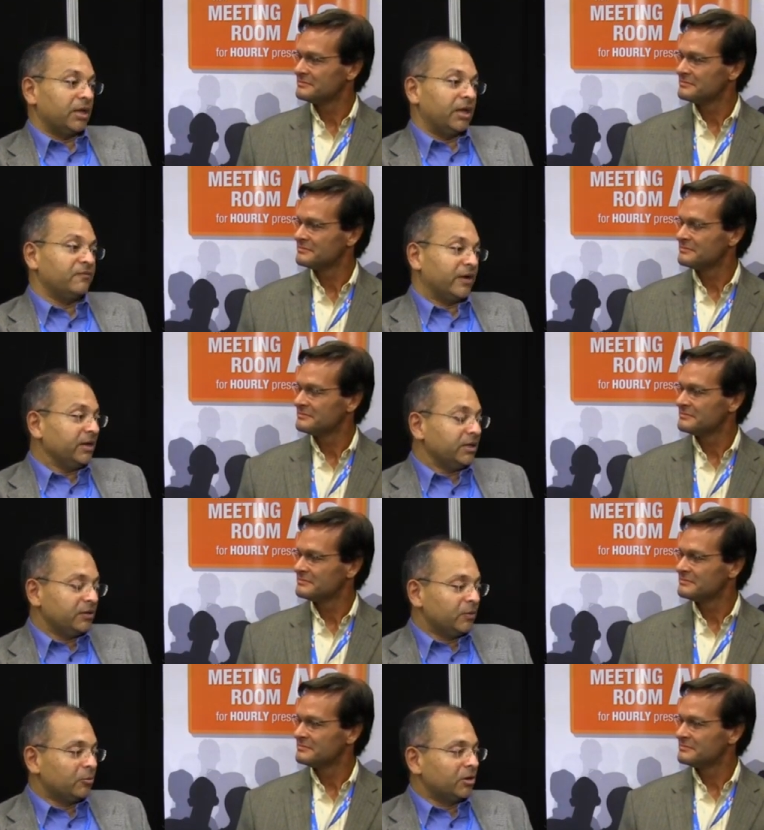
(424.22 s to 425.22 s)
Speaker 1: And
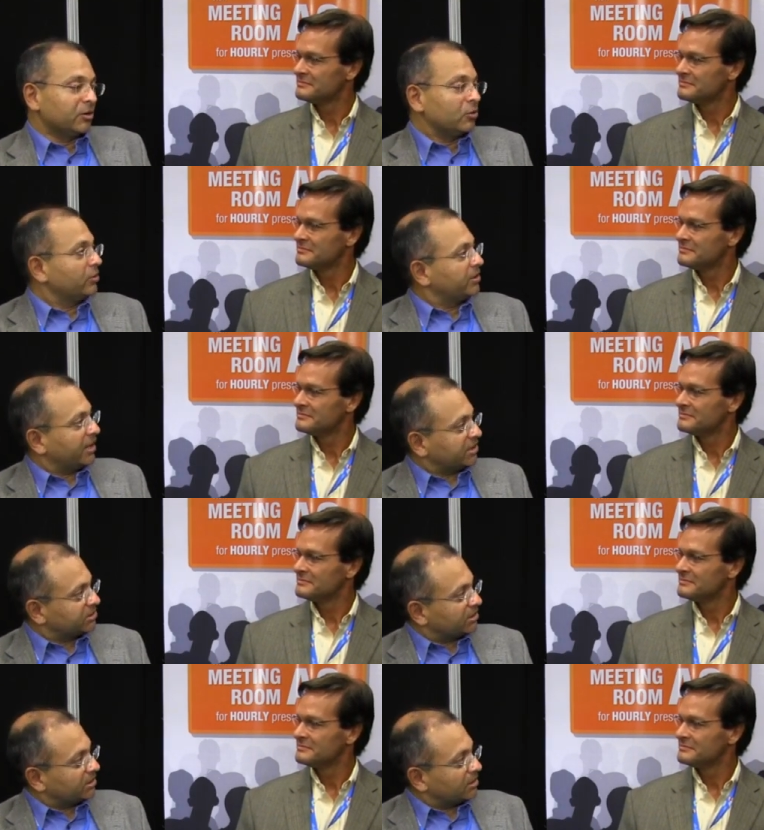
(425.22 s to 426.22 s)
finally, we want to grow
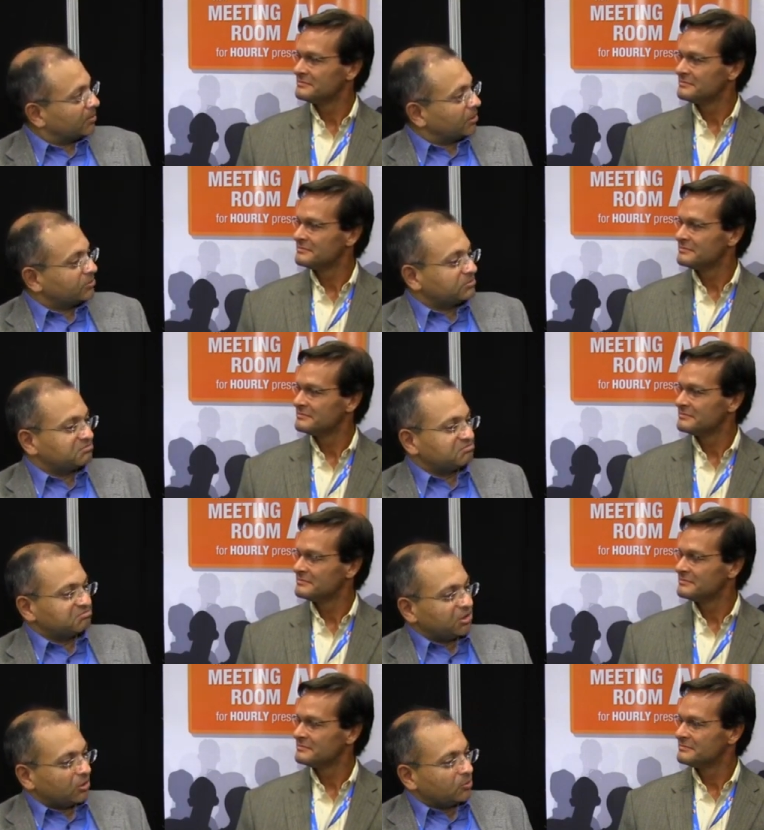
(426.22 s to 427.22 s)
internationally. About
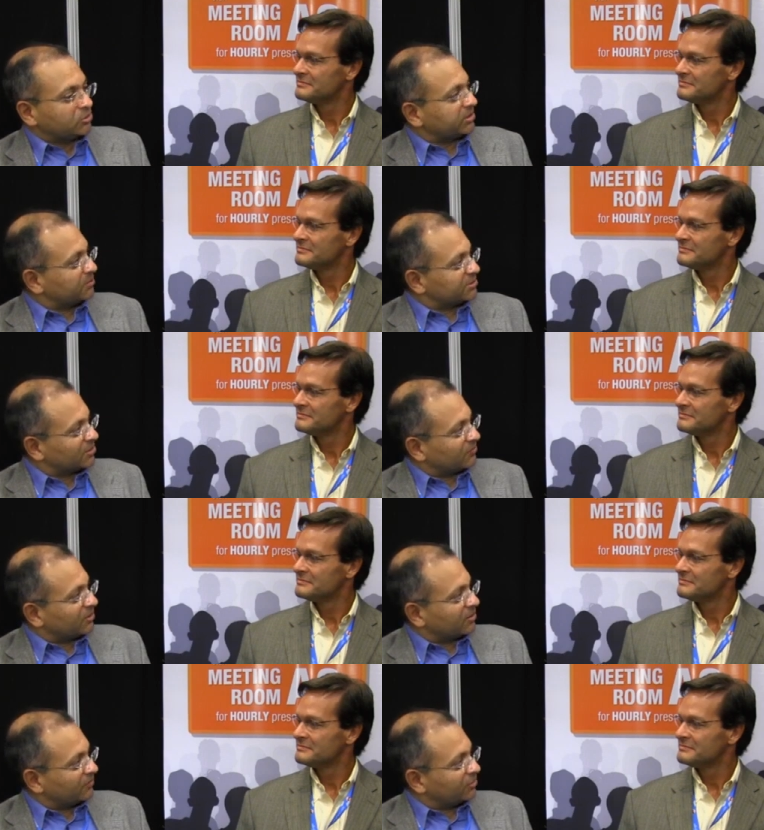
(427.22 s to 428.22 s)
almost 10% of our
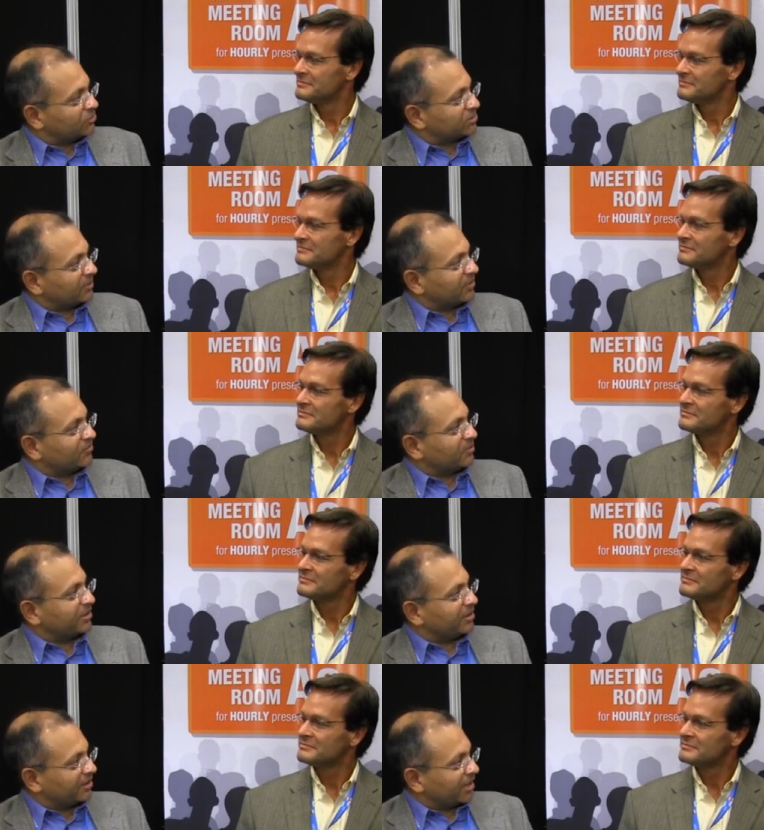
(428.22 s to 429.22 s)
revenue is coming from
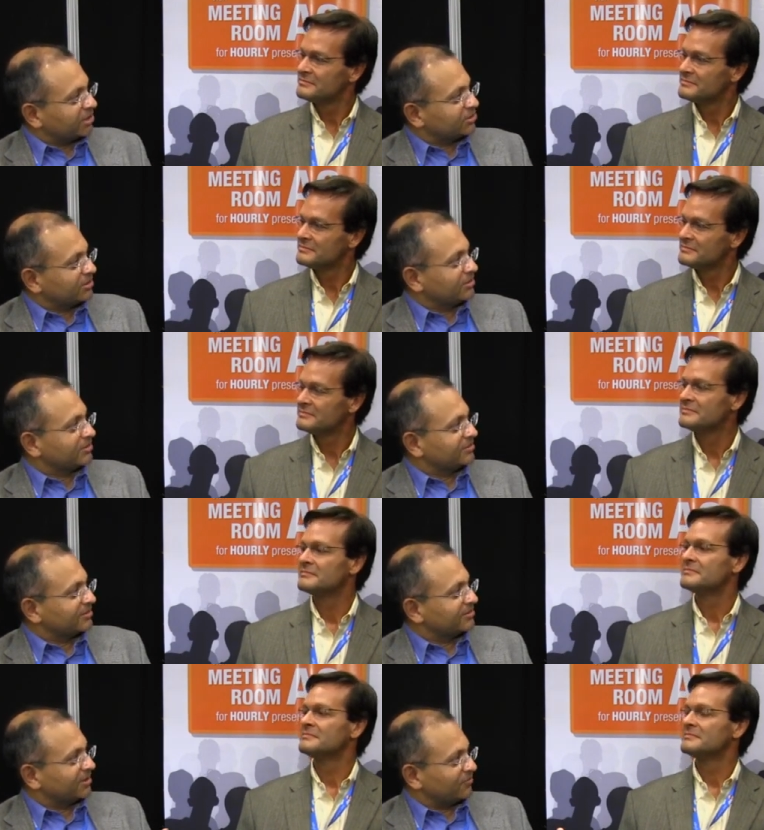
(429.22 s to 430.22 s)
an international,
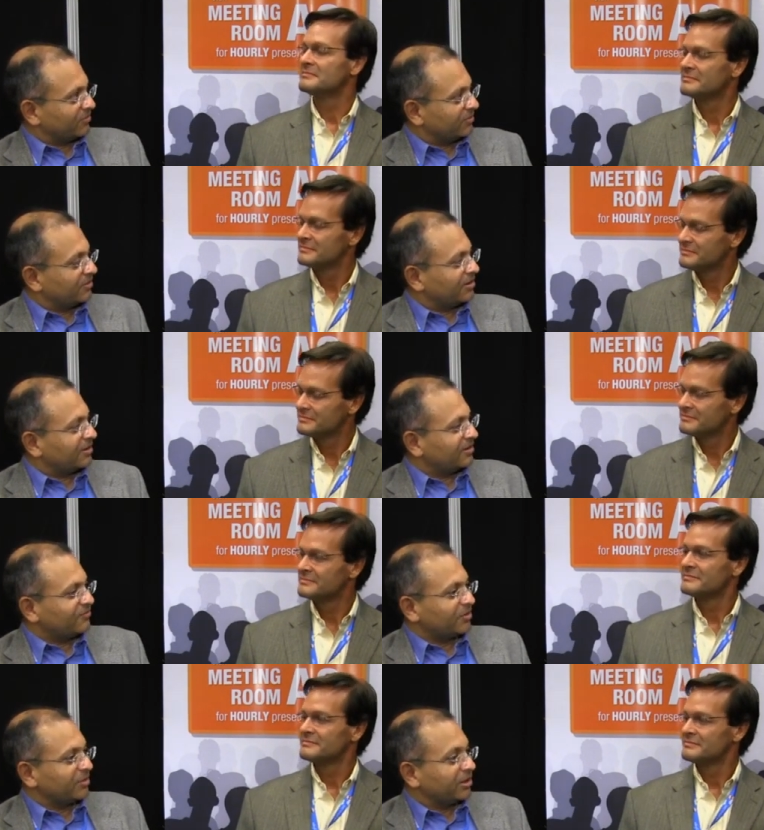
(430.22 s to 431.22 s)

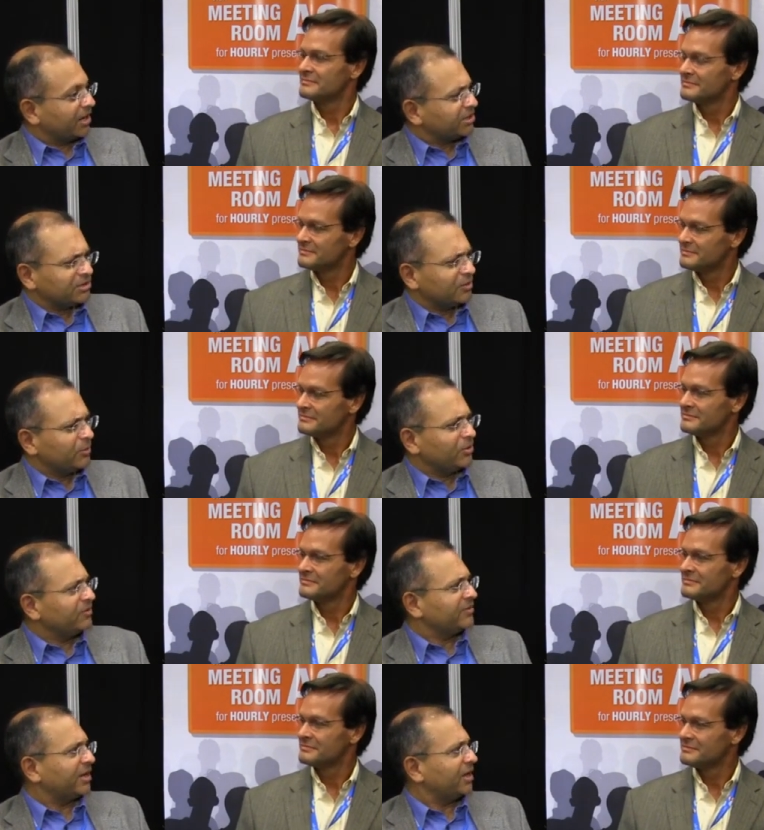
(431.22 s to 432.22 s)
and we don't
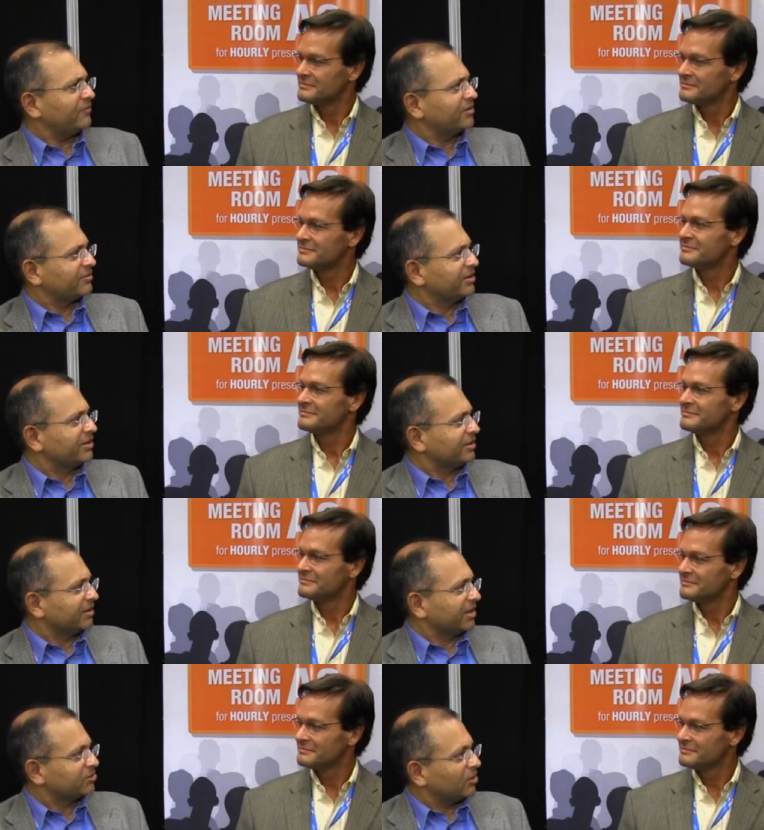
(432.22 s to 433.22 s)
even have a real
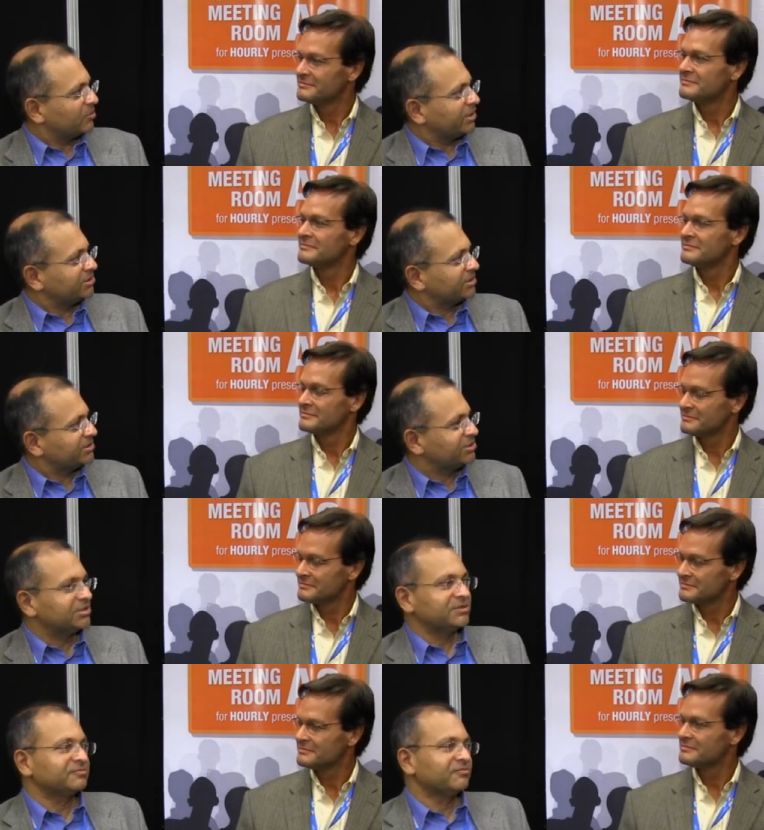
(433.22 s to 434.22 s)
international operation. It's
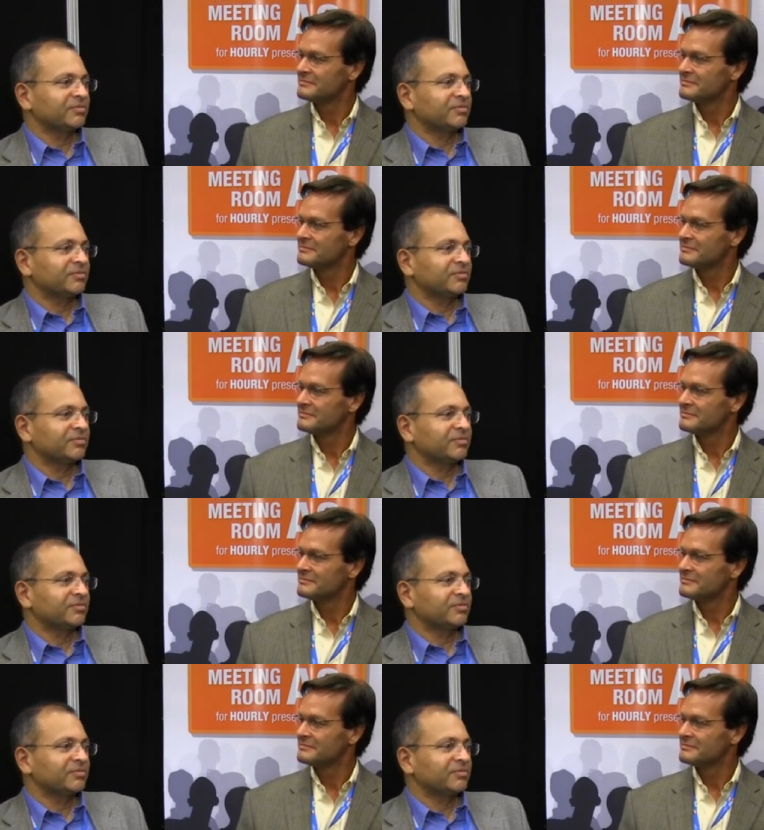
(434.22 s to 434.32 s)
just